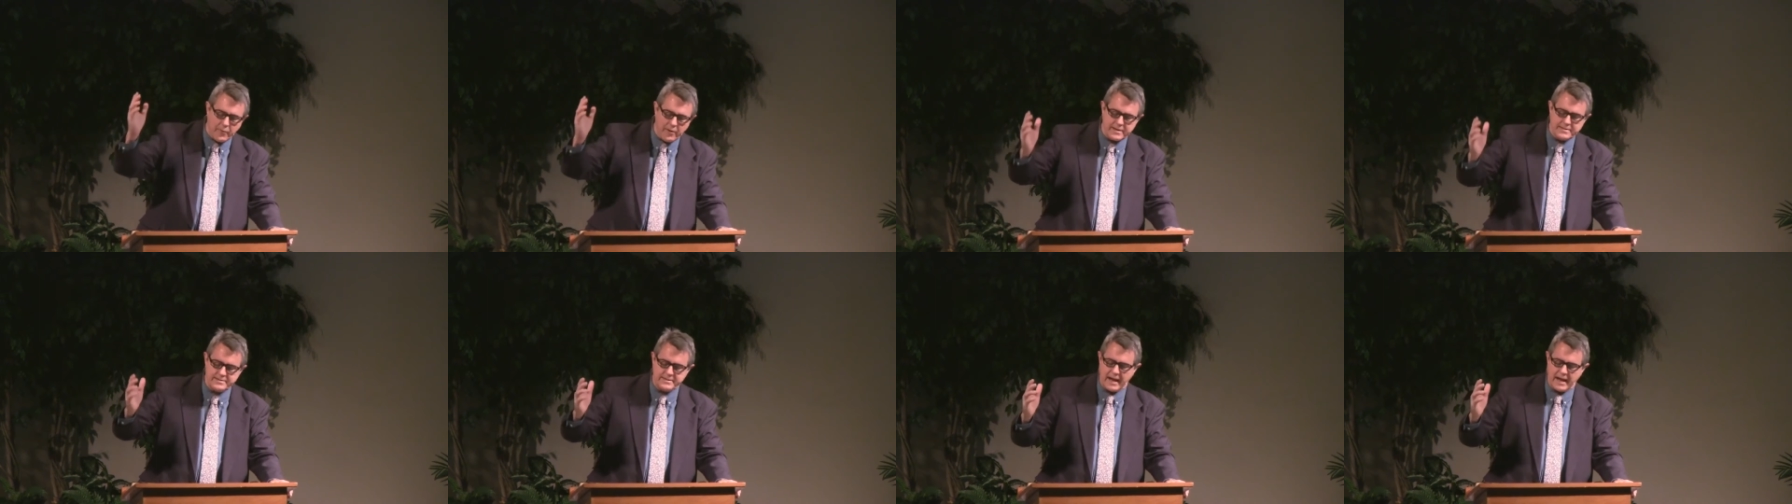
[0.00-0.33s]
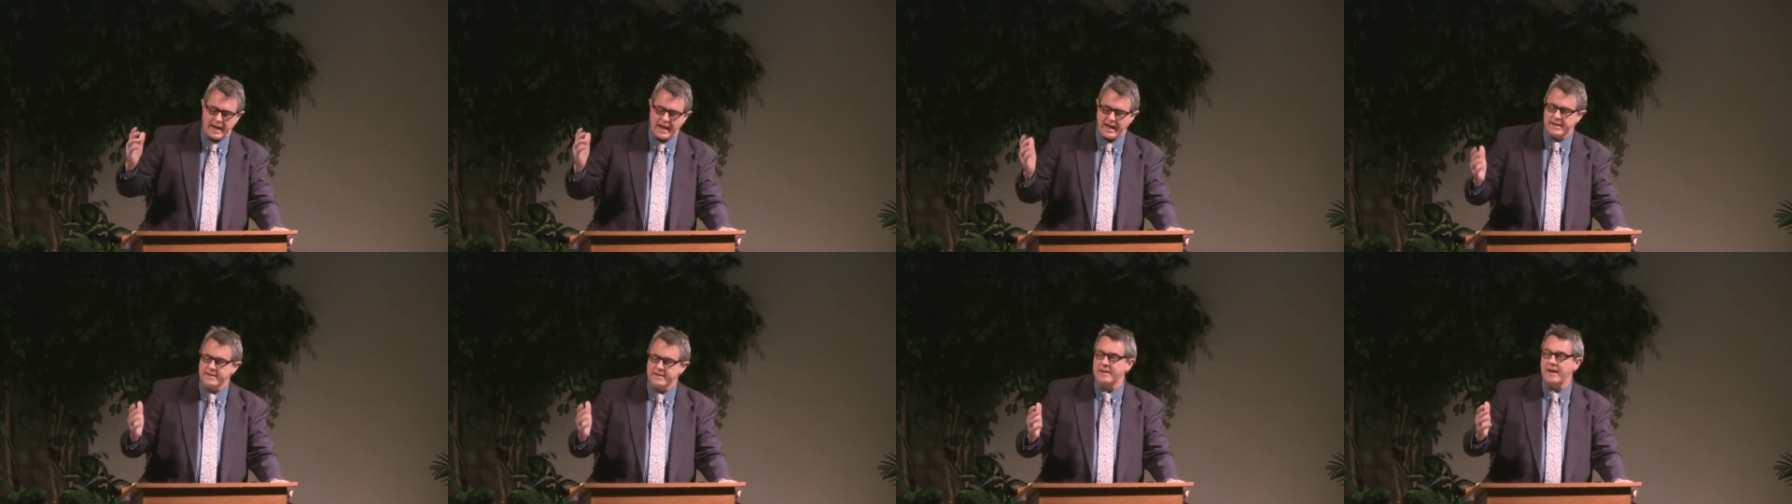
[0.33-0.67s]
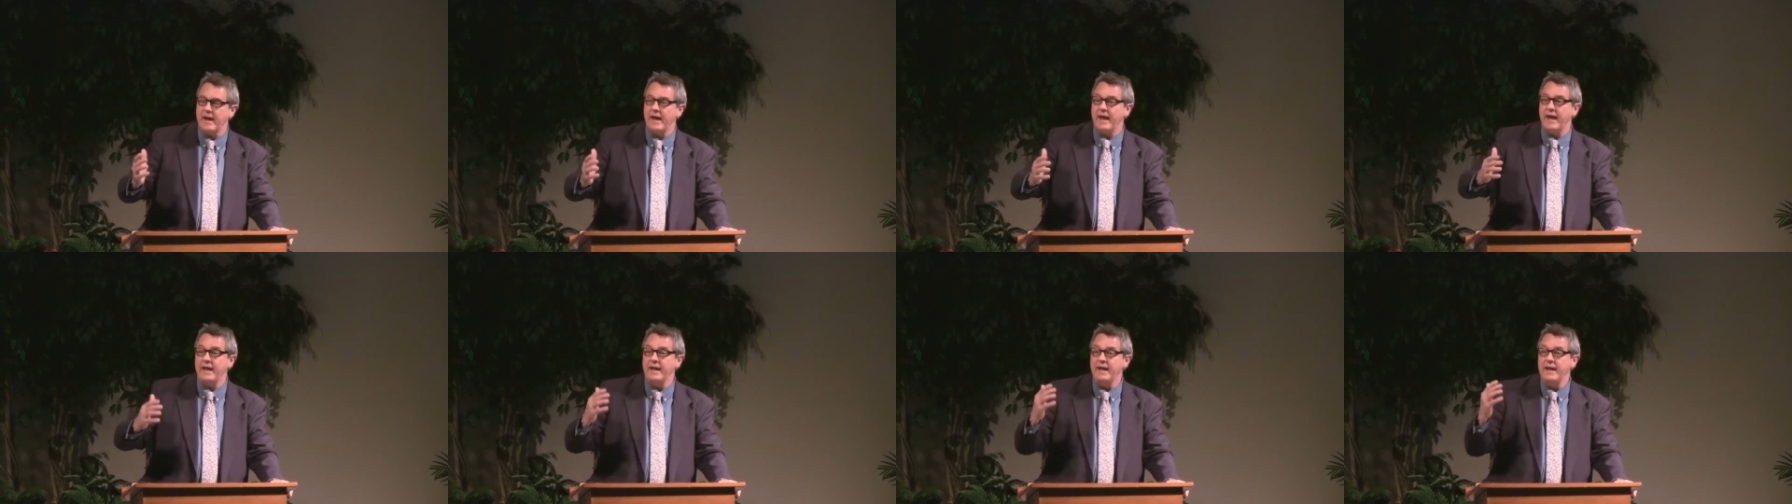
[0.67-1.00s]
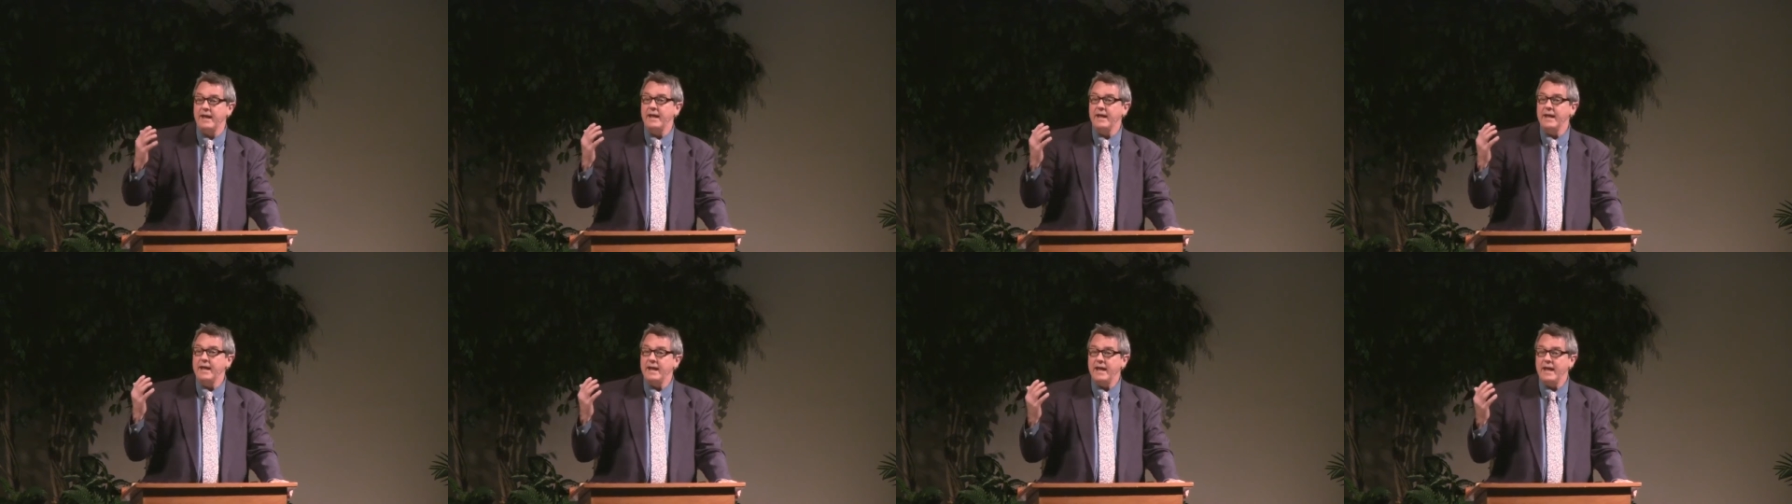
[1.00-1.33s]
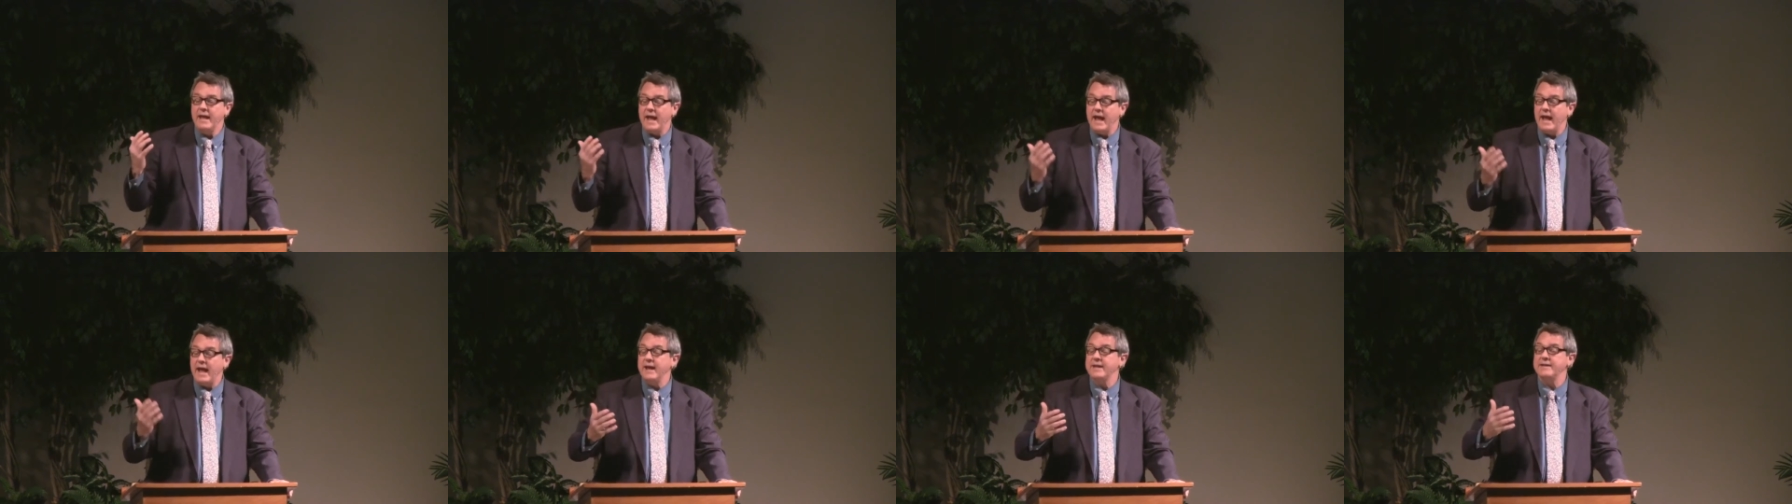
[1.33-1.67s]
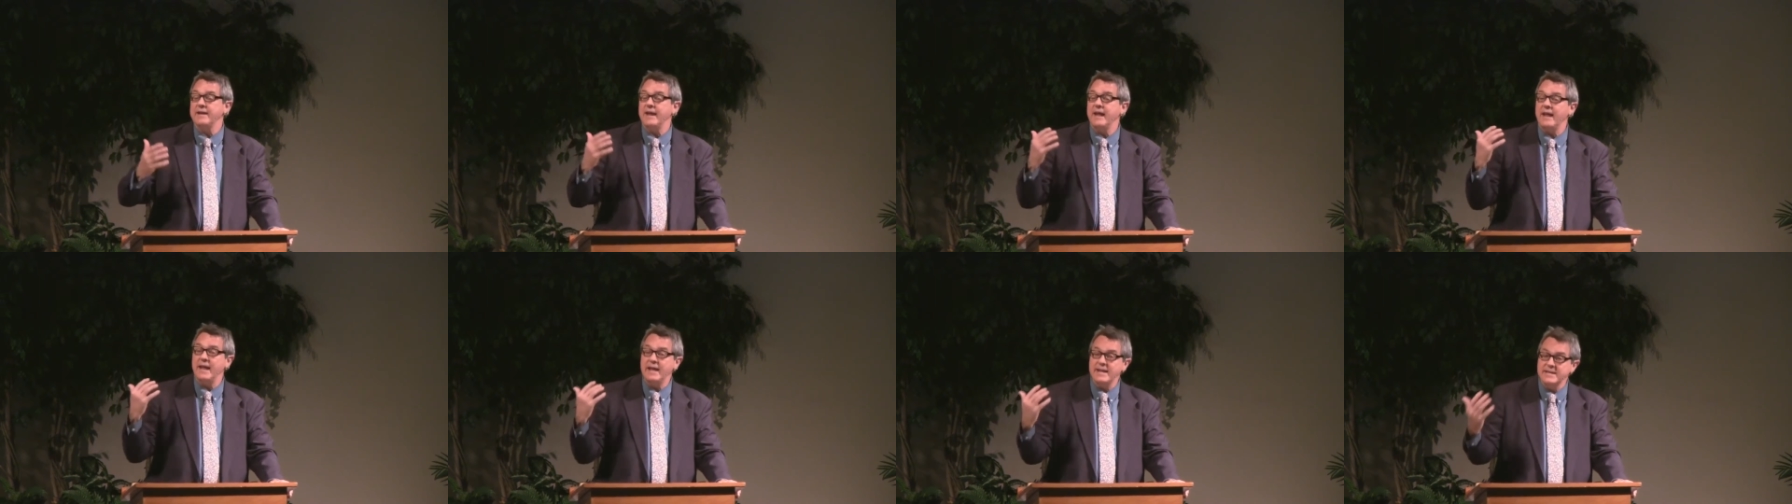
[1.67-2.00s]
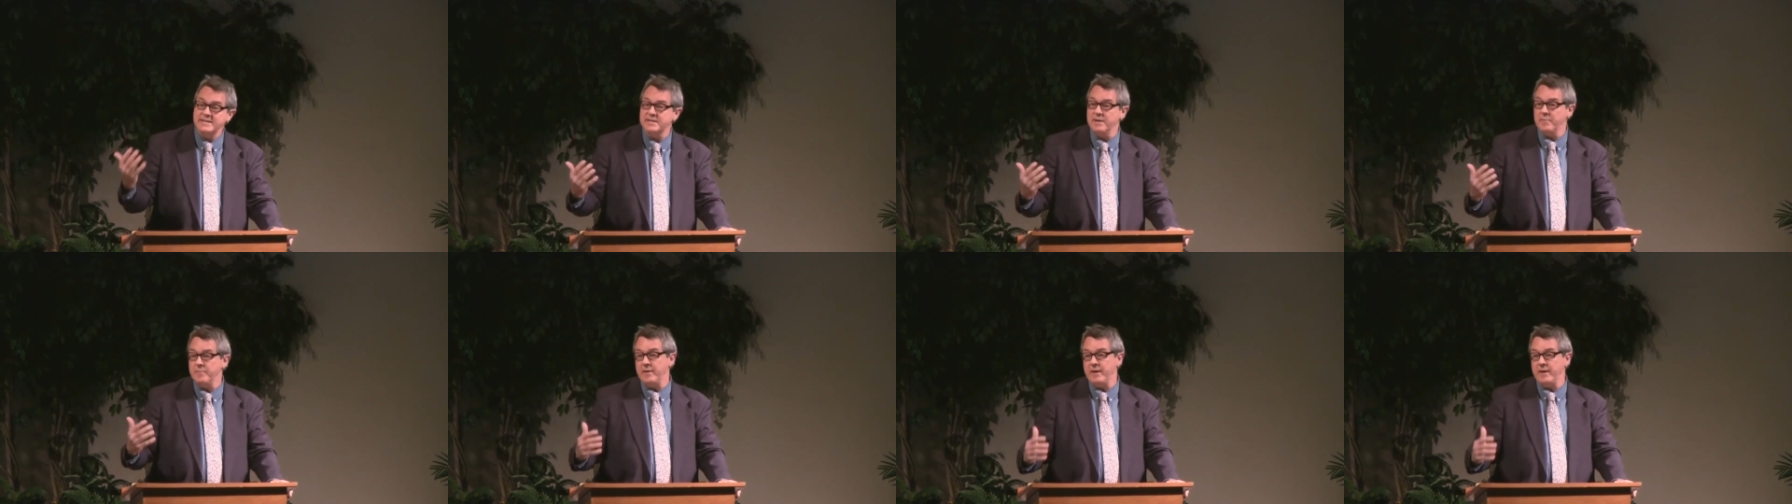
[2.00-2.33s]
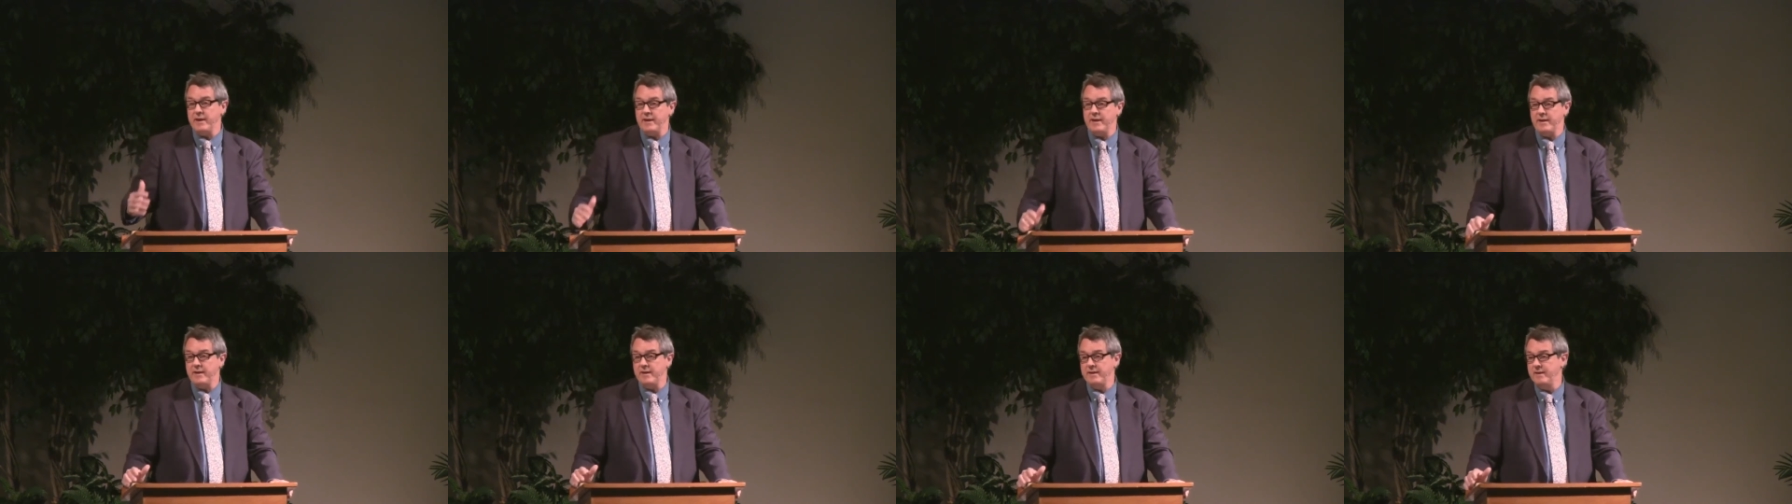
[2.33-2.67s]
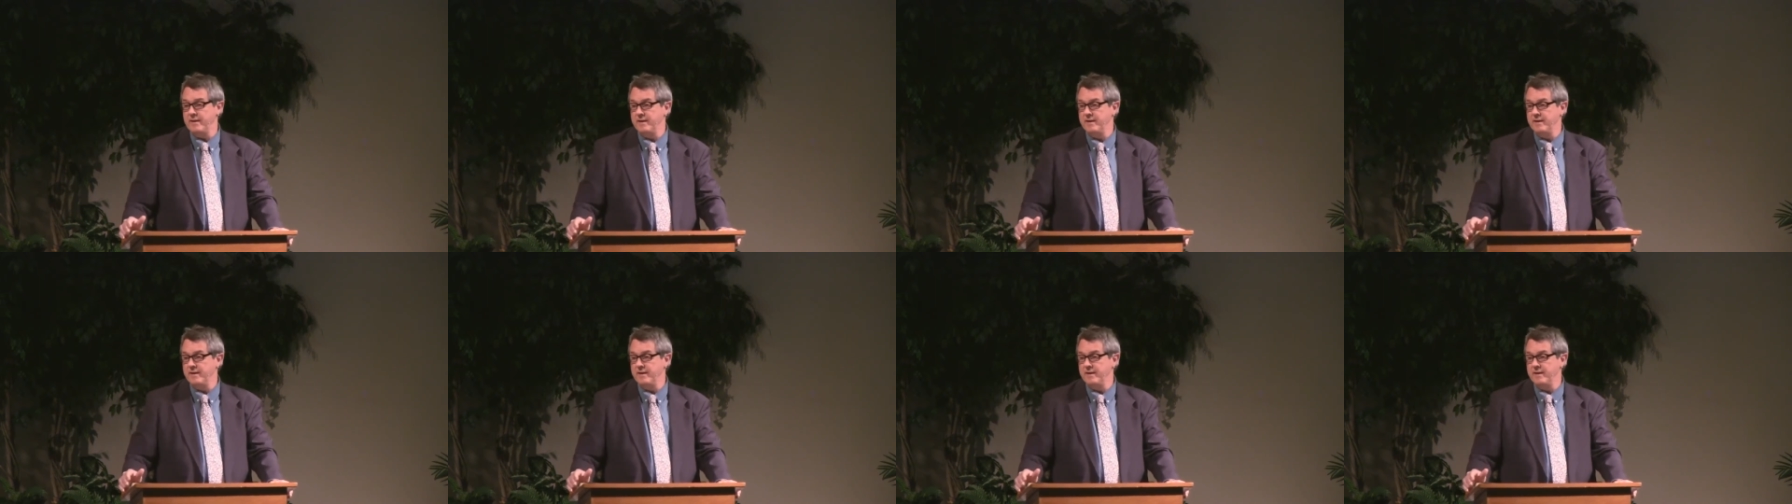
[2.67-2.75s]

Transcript: it's anti antihistamine.